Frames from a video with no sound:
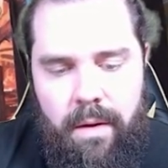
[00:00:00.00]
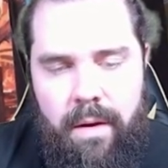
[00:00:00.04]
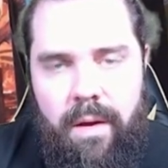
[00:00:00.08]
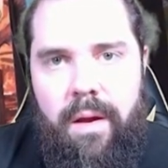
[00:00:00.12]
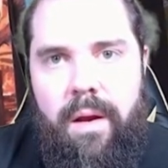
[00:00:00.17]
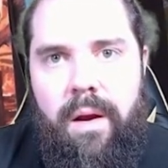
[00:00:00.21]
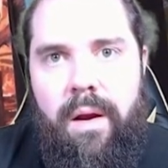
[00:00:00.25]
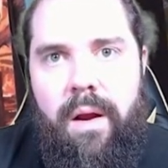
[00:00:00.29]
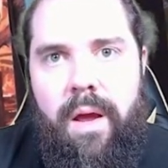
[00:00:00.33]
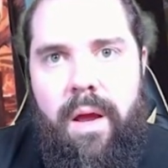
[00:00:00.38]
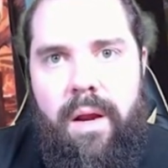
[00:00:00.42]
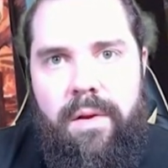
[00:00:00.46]

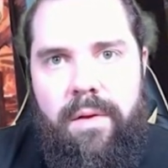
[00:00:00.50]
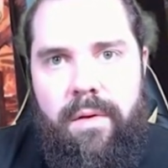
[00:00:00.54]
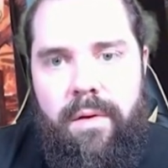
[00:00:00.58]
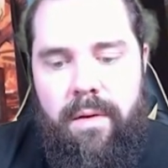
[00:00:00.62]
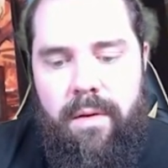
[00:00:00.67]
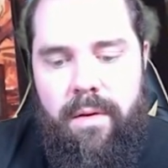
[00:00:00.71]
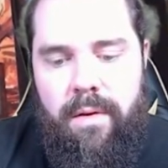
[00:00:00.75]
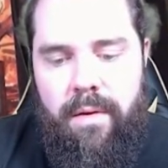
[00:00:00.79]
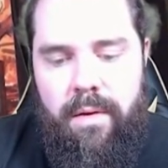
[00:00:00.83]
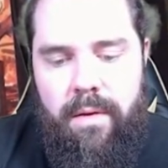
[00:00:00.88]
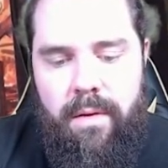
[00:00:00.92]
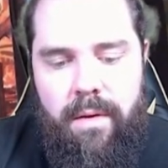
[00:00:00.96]

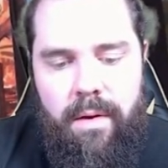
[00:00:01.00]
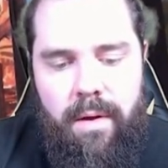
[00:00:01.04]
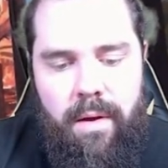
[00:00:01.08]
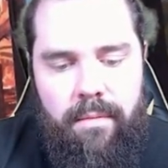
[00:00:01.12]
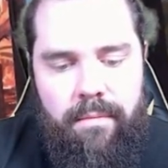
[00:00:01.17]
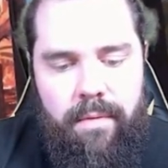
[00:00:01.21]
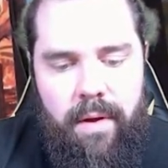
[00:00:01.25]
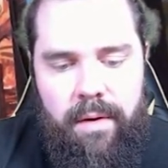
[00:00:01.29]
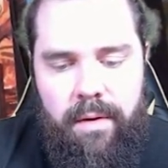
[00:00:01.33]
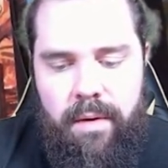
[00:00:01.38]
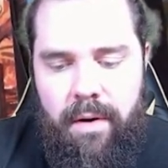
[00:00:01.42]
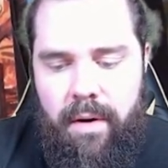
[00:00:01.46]

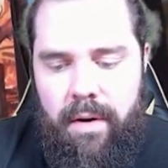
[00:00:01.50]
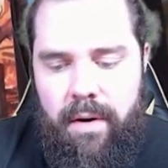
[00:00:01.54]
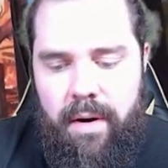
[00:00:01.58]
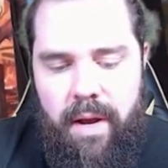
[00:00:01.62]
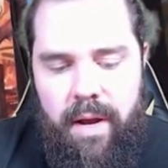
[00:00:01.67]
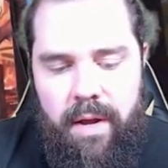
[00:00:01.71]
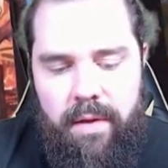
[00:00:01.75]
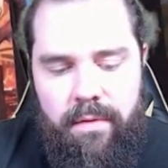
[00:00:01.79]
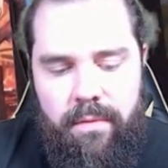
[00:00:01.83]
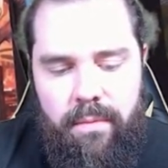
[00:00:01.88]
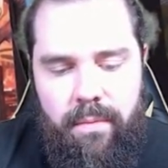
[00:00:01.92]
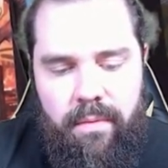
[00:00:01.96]
Vanguard
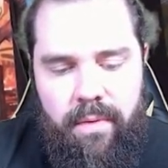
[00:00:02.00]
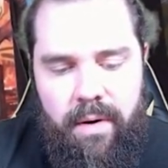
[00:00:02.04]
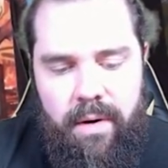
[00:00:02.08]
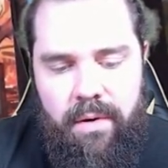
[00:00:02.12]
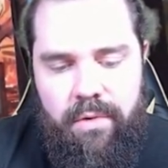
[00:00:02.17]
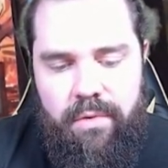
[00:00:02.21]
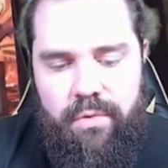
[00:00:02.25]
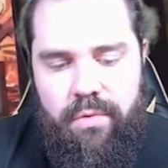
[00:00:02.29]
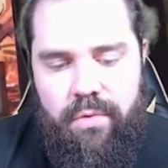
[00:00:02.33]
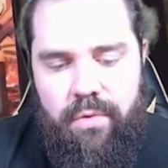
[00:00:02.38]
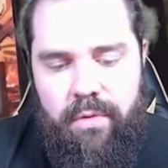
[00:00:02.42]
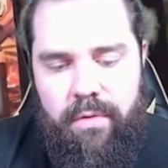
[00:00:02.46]
Knights, we've got
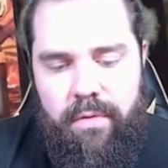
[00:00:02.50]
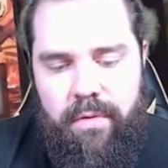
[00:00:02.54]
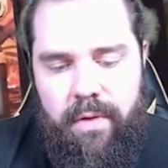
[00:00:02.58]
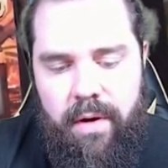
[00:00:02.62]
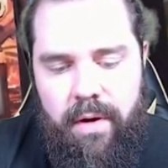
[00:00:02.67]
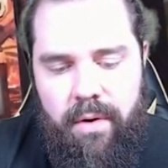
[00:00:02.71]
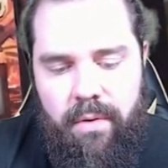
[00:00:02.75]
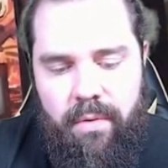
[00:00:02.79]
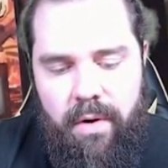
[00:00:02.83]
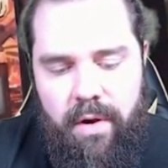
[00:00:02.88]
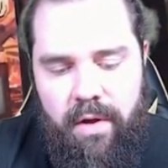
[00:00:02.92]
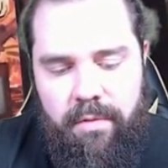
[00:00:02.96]
a True
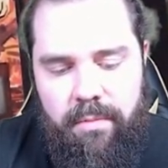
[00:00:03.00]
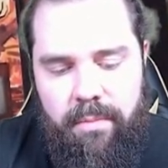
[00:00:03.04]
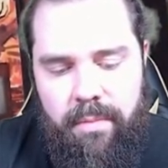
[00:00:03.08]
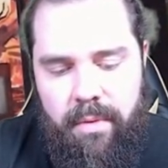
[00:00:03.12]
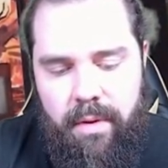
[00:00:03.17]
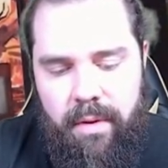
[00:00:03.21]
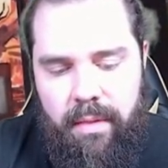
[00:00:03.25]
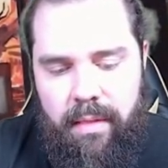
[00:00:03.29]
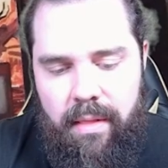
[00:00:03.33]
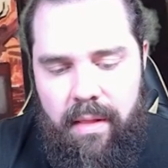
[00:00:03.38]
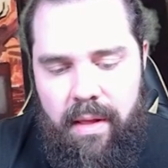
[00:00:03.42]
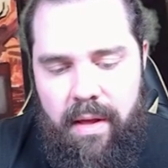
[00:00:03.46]
Sight Crossbow.
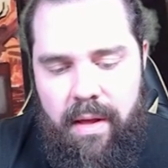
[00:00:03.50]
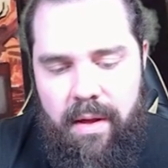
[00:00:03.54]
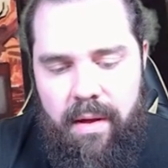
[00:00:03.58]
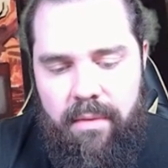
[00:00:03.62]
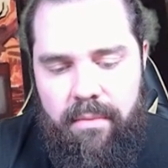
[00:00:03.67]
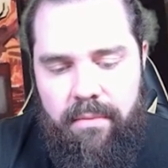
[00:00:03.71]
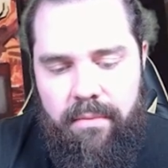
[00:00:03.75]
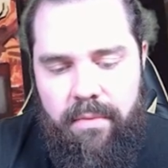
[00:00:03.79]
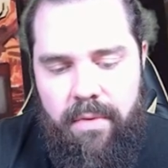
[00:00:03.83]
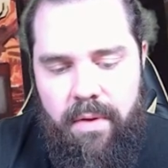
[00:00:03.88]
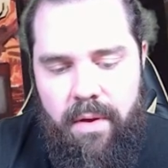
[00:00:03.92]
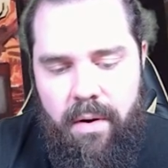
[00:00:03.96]
I
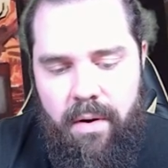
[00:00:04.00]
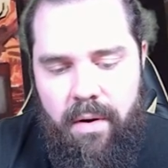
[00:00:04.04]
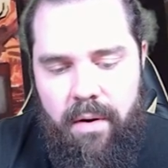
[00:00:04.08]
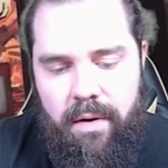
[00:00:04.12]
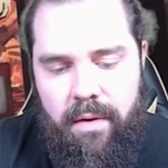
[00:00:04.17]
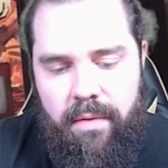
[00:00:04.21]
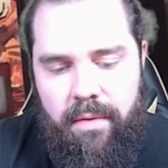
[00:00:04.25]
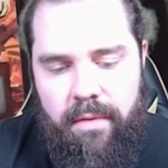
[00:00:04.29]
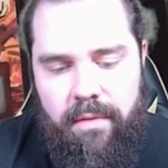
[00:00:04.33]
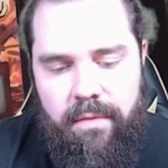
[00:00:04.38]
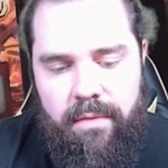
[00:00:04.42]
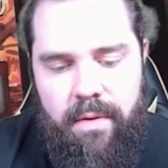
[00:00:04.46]
love the
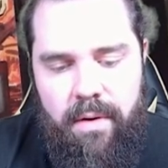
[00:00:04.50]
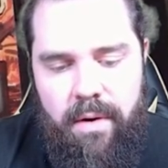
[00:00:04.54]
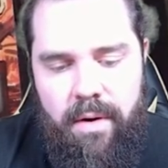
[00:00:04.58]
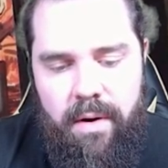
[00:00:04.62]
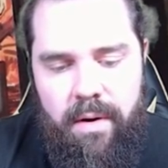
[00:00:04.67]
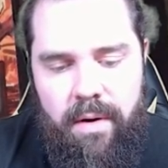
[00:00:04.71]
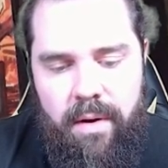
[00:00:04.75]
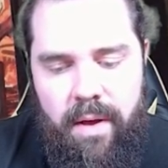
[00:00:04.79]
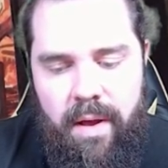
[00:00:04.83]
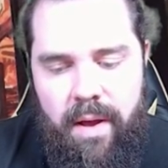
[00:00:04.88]
art on this card.